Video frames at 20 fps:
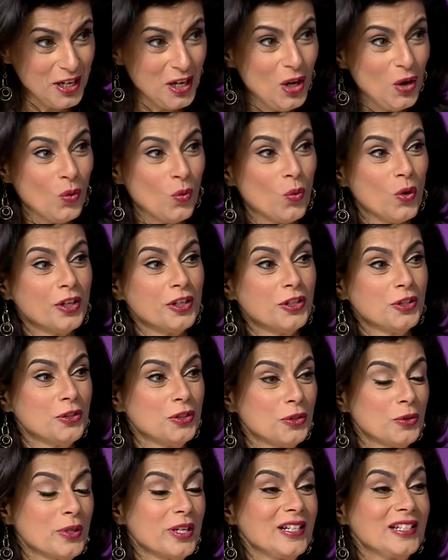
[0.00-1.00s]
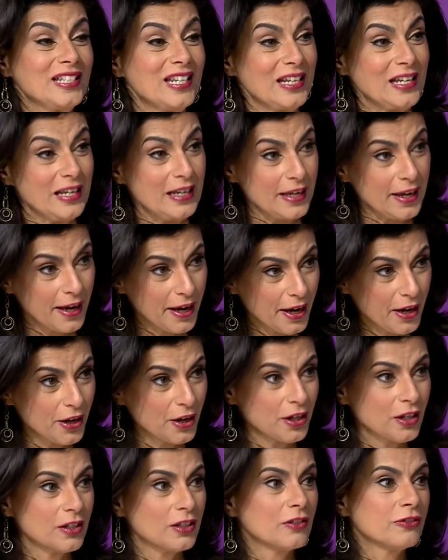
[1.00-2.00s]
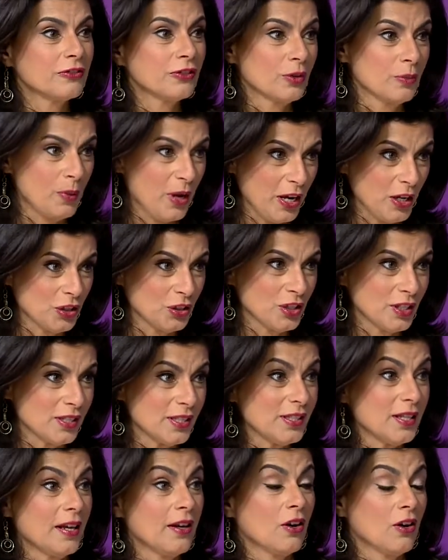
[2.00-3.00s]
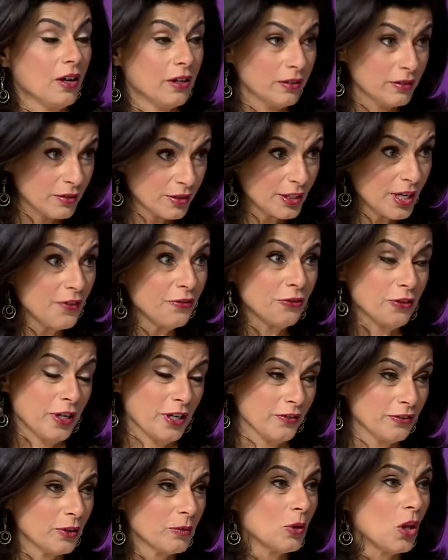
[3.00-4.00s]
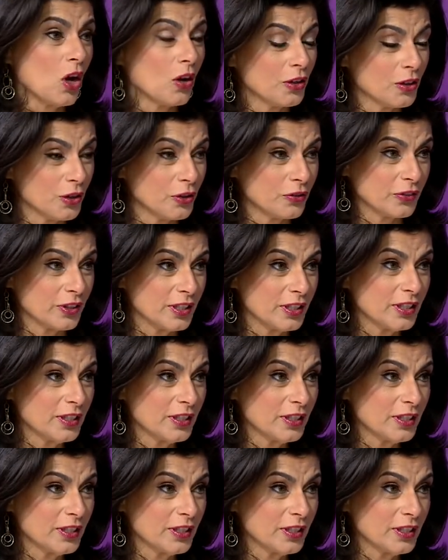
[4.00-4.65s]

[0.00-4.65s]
Yes. What are you doing to care for patients that are suffering from long COVID?